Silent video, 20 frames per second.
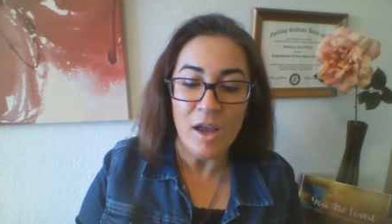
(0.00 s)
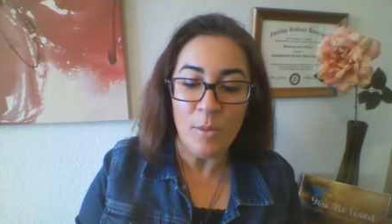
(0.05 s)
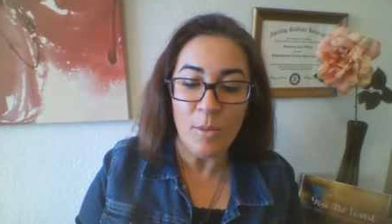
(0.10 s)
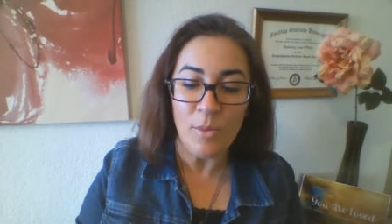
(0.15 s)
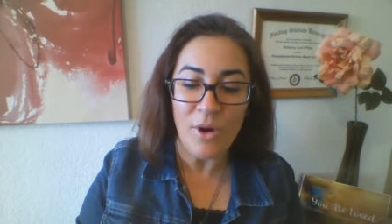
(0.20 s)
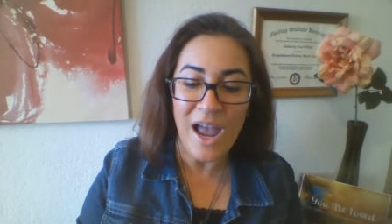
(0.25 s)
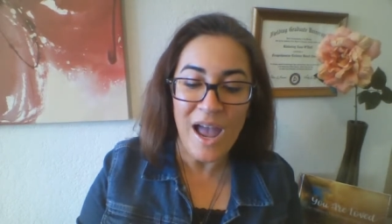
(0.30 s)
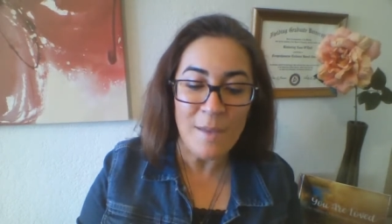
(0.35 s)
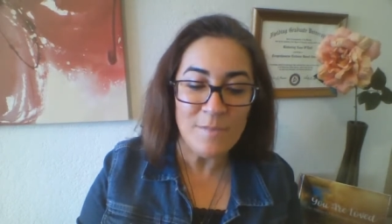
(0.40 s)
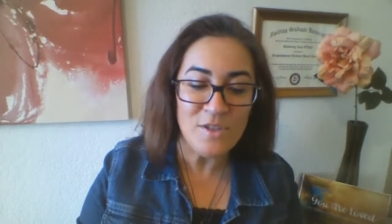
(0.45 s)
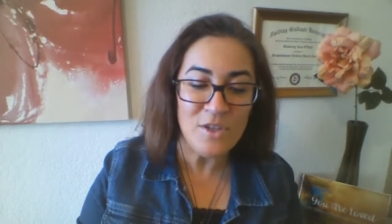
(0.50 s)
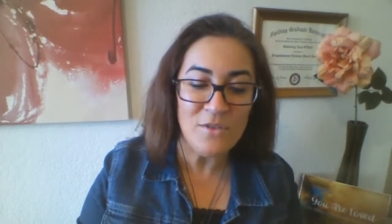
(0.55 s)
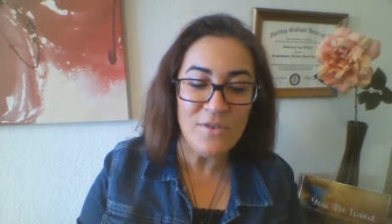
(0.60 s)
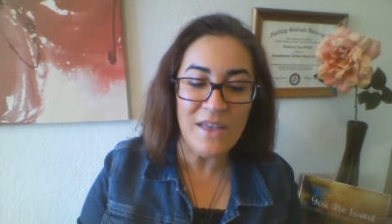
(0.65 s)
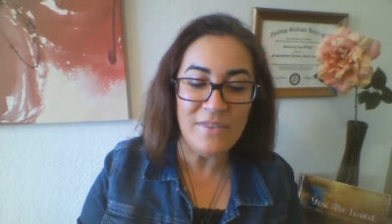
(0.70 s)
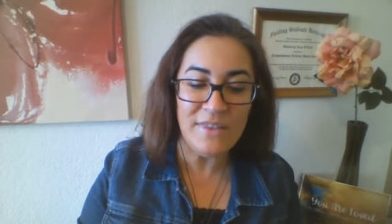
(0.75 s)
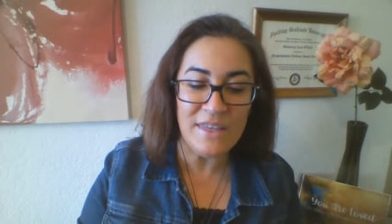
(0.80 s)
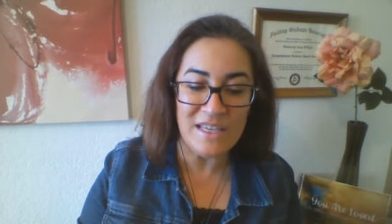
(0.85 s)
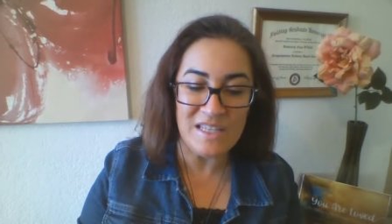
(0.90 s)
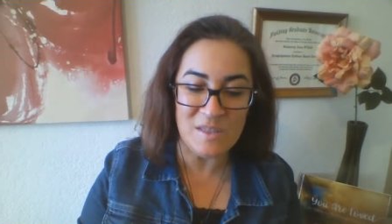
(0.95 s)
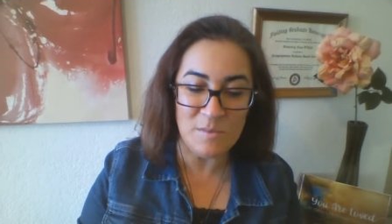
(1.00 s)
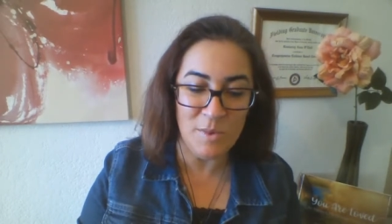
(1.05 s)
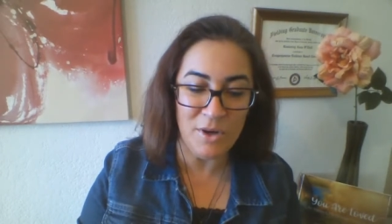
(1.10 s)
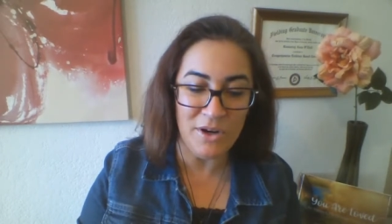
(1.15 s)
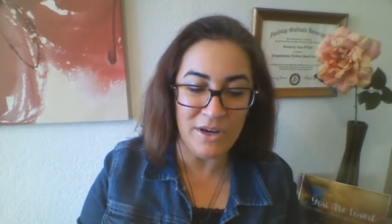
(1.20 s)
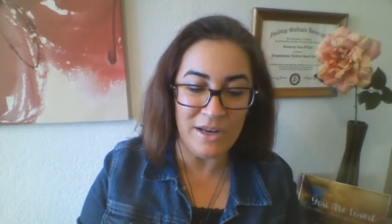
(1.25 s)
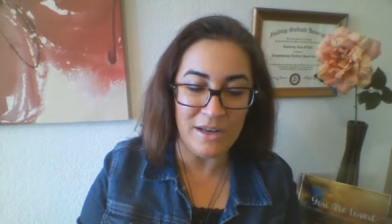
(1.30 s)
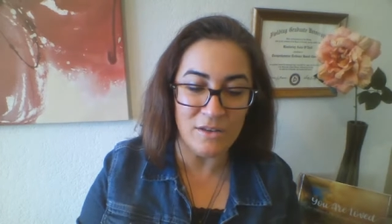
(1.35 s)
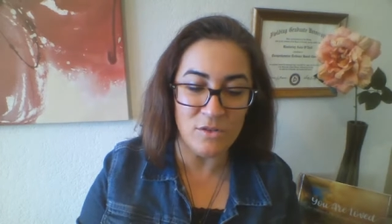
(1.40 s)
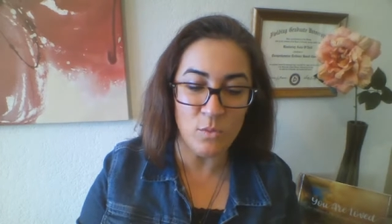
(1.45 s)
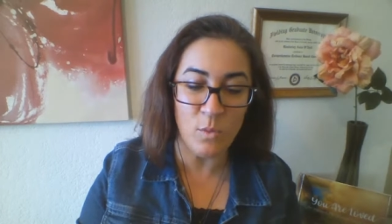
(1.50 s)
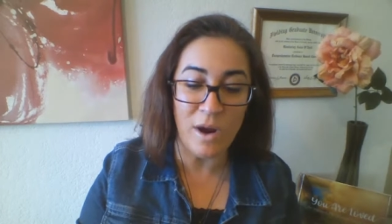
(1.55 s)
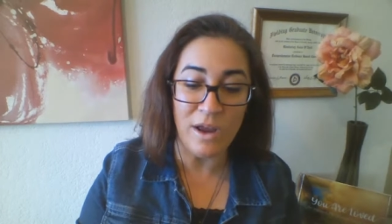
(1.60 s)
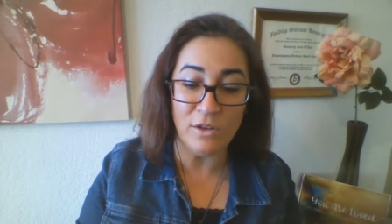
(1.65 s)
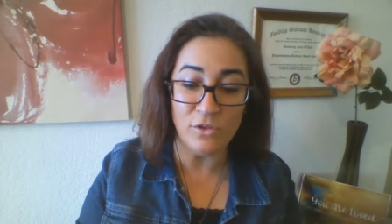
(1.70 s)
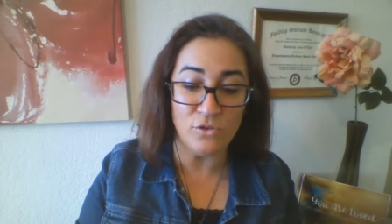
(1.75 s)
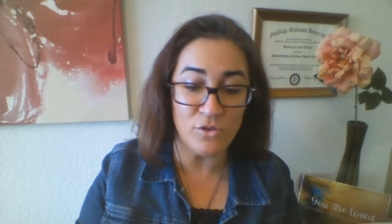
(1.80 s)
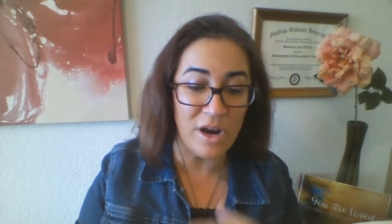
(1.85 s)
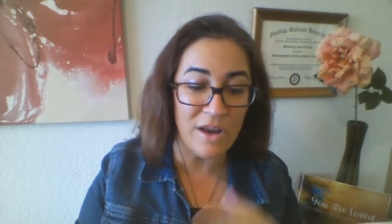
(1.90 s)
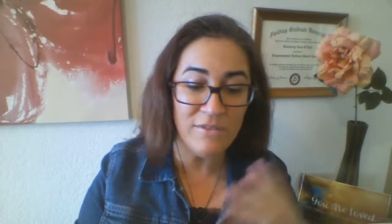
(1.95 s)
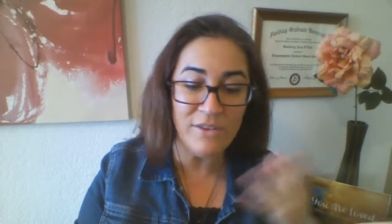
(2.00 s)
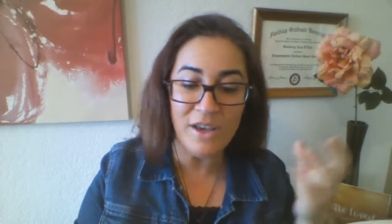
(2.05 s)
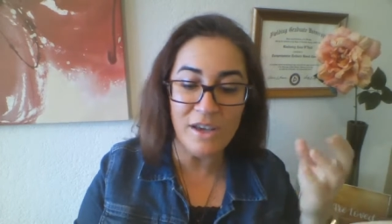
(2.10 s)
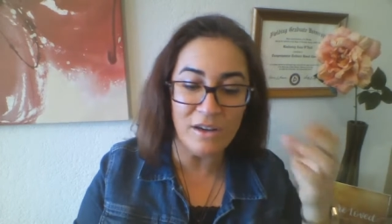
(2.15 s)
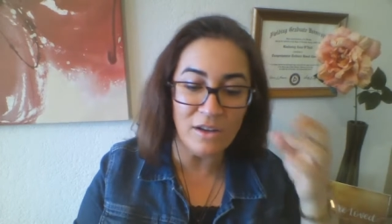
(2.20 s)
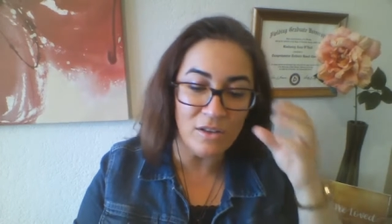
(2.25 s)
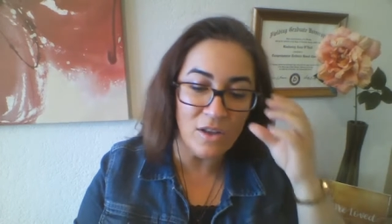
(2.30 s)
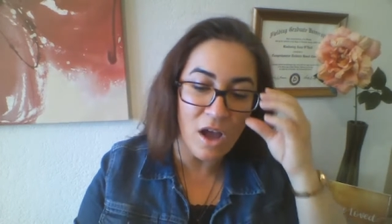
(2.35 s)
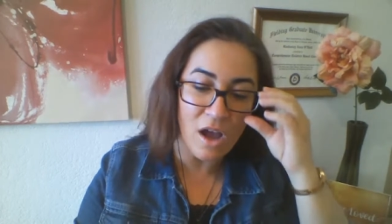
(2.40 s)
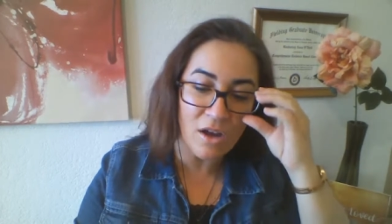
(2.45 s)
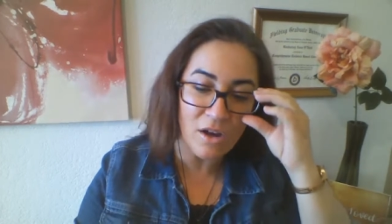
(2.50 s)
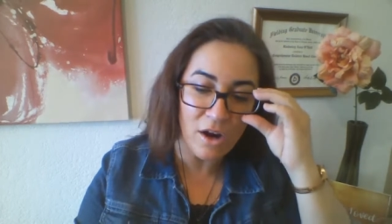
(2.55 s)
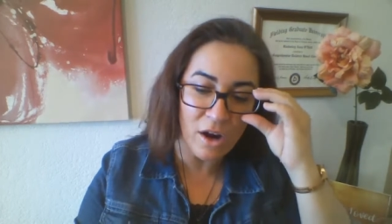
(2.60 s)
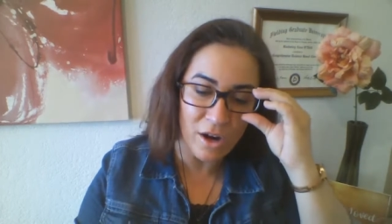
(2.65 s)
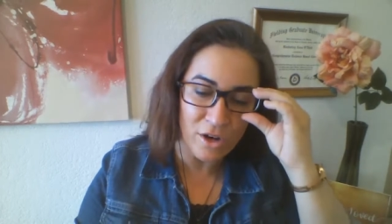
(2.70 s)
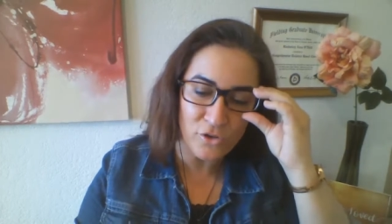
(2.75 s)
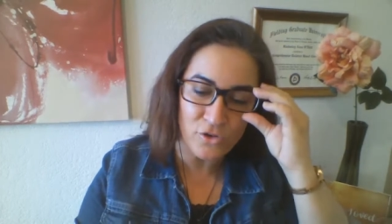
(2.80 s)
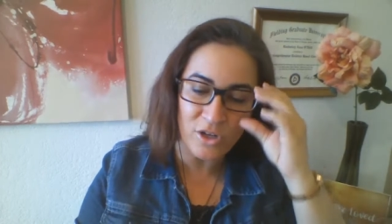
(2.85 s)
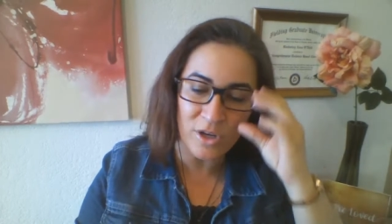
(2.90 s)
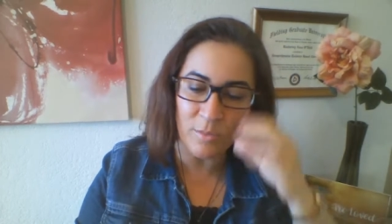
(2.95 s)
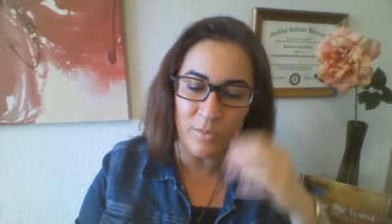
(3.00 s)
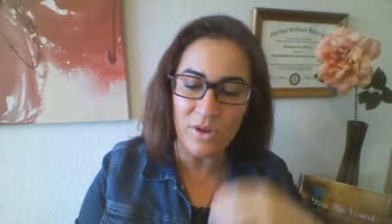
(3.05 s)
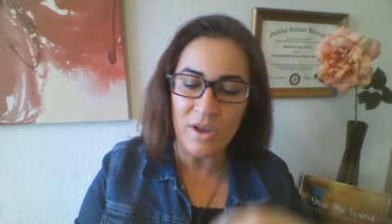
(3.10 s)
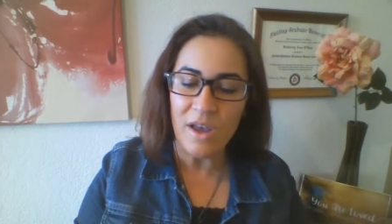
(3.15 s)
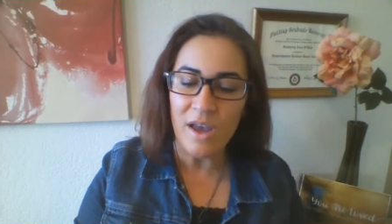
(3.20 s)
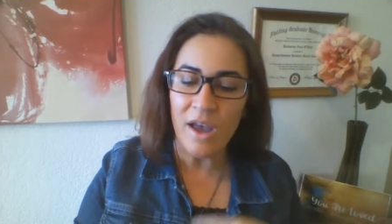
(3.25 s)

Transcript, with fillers: Perhaps you've had the experience while driving on a long car trip